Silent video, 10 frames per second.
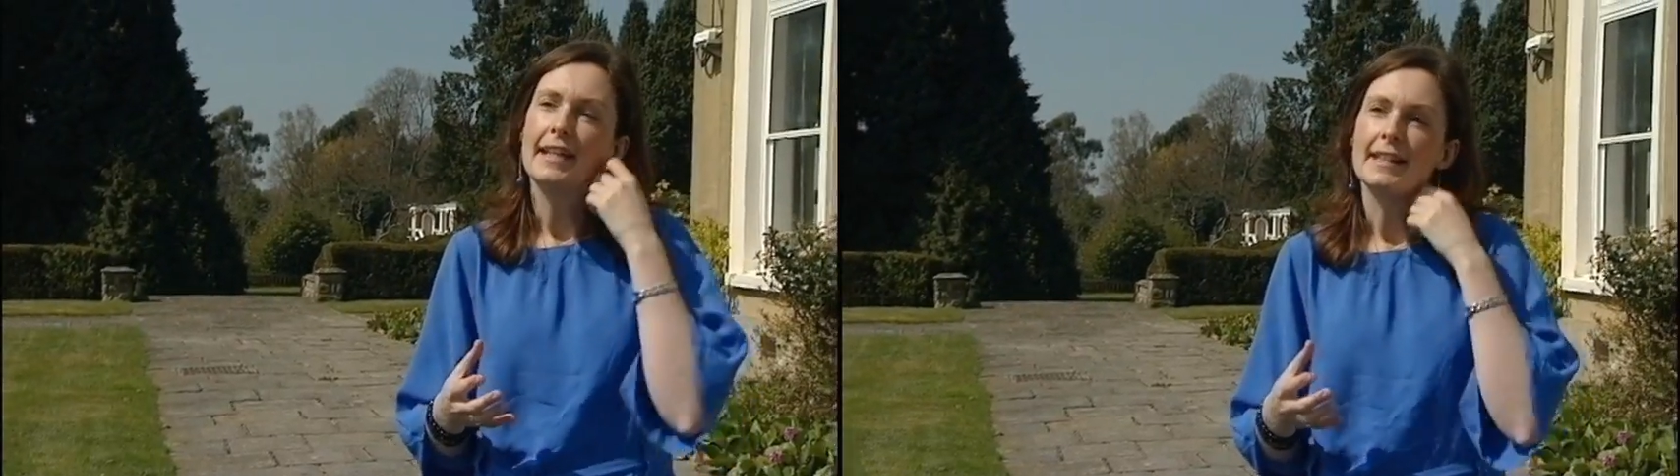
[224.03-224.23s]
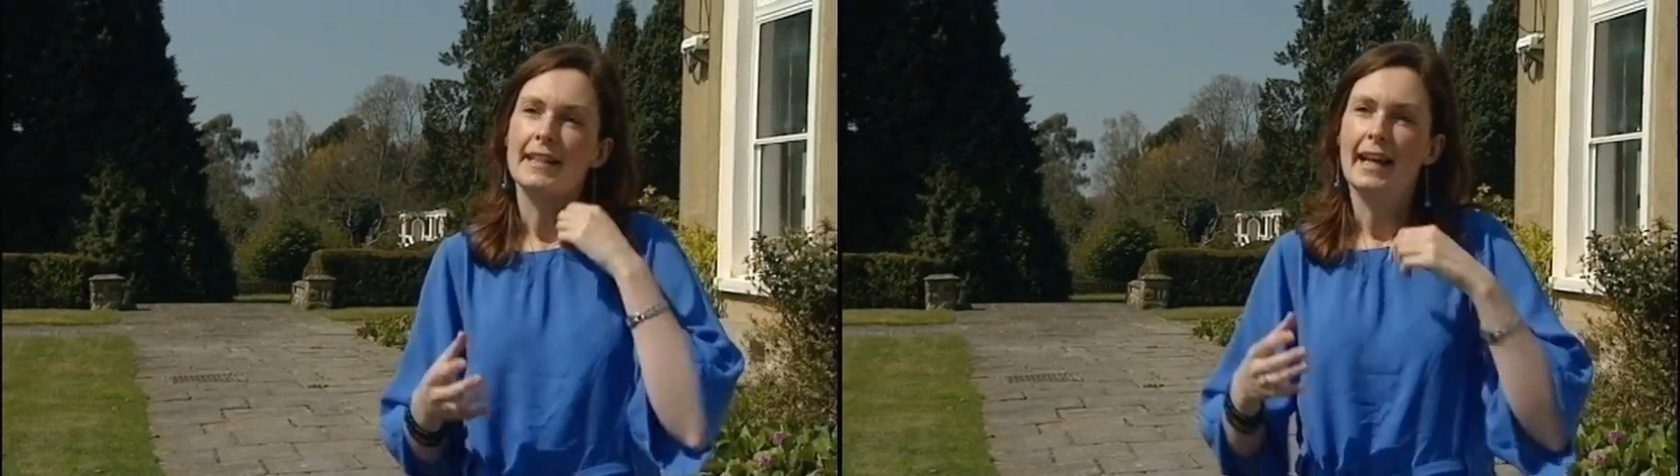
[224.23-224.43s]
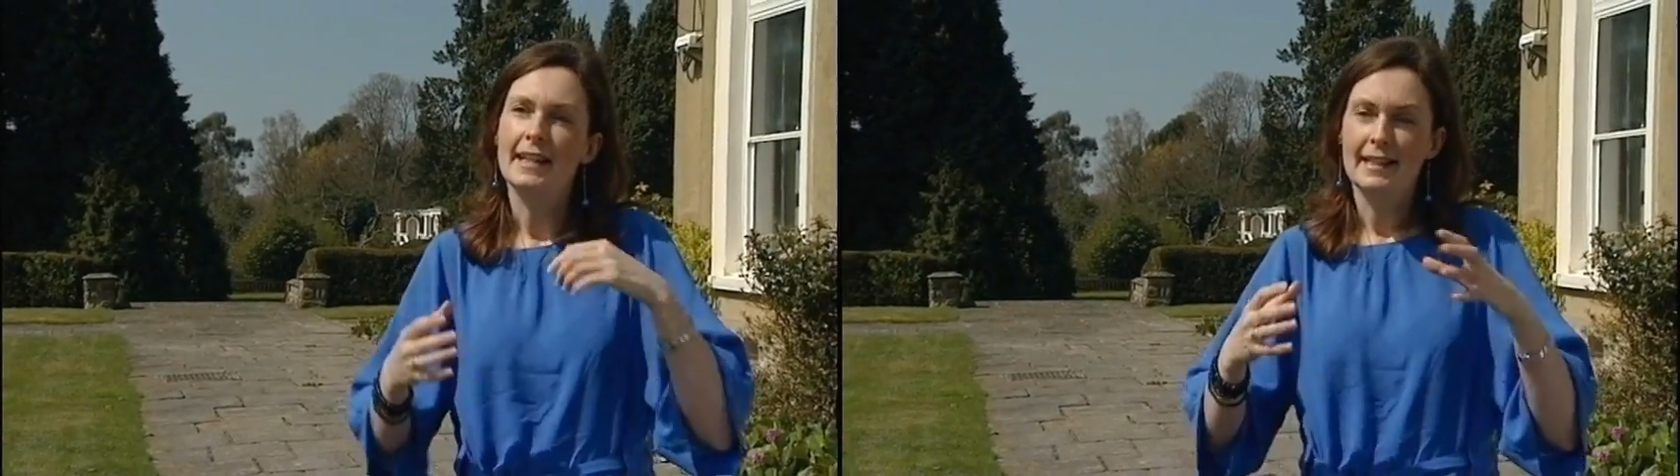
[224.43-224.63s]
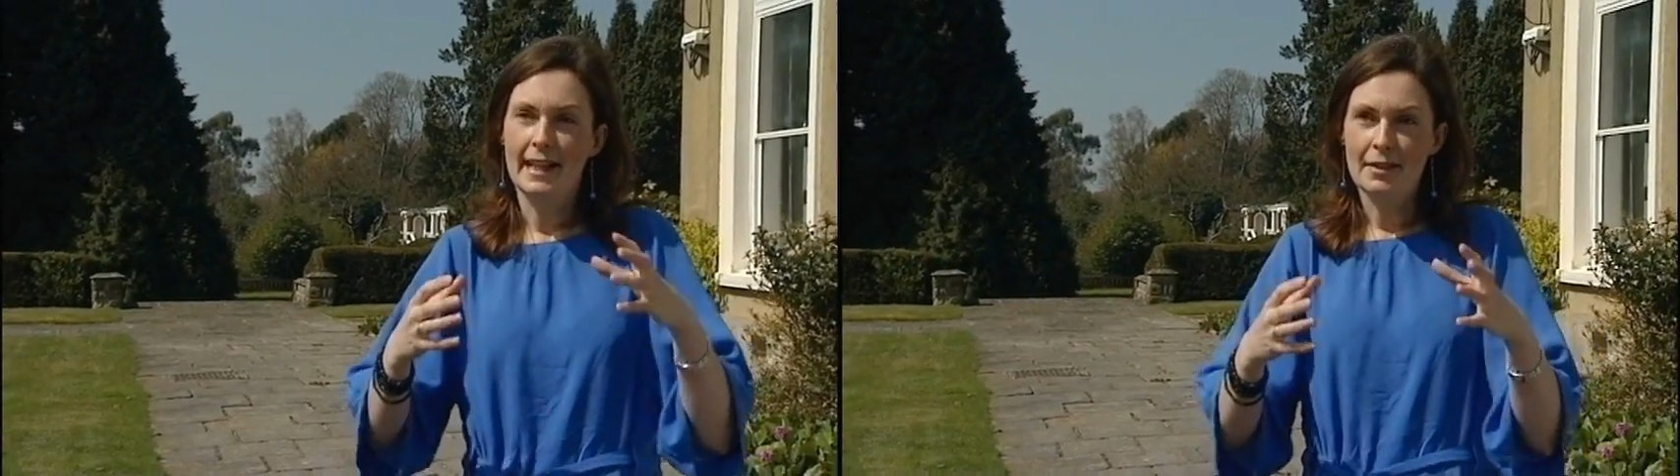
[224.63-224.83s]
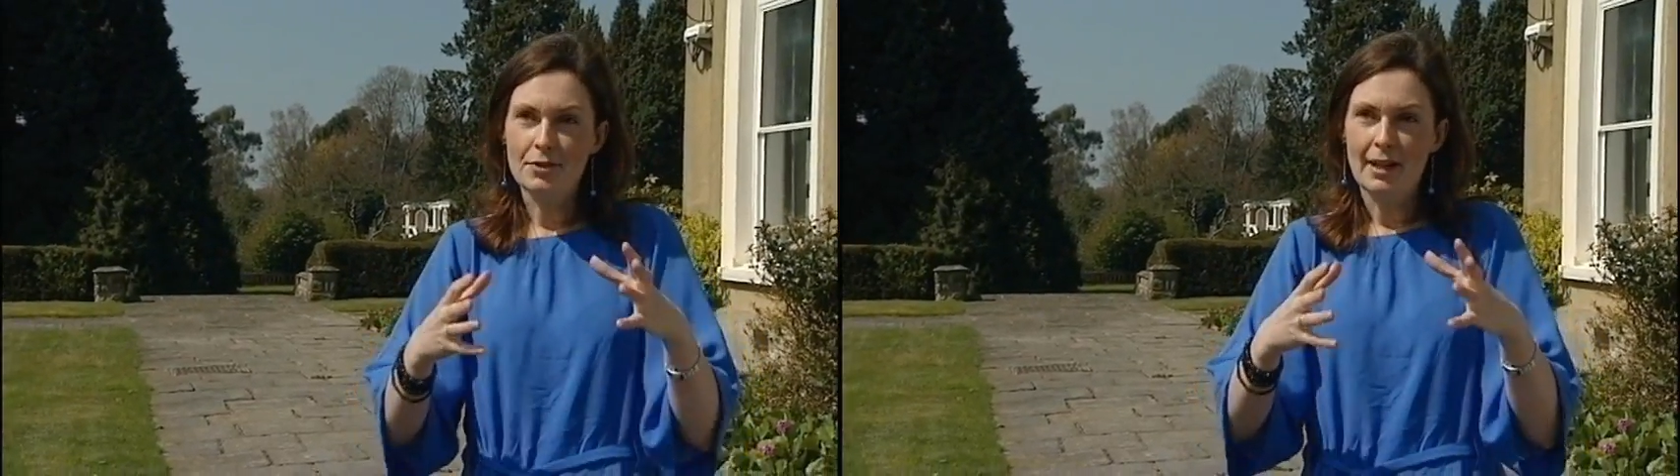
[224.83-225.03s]
is that it has
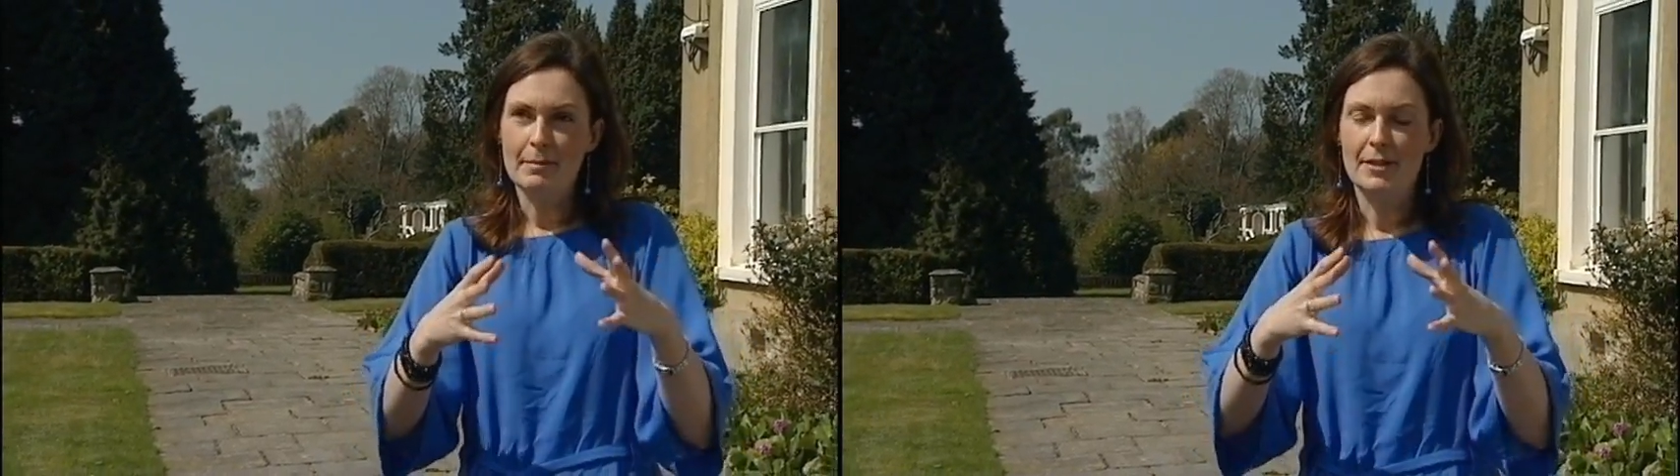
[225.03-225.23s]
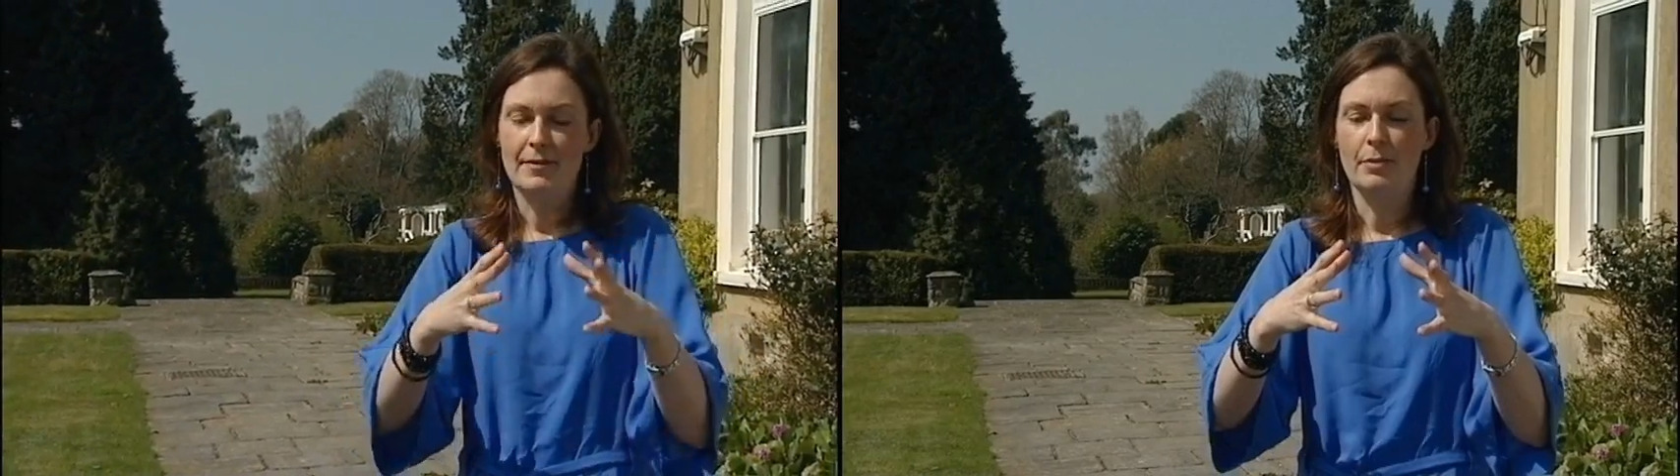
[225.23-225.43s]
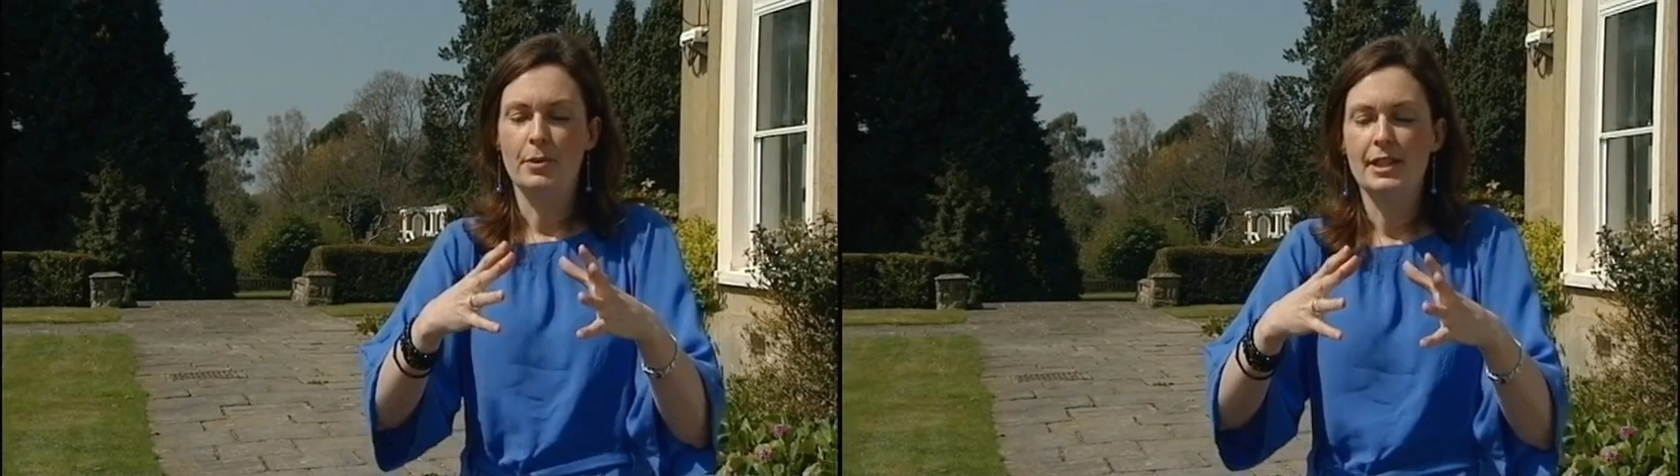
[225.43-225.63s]
an outer atmosphere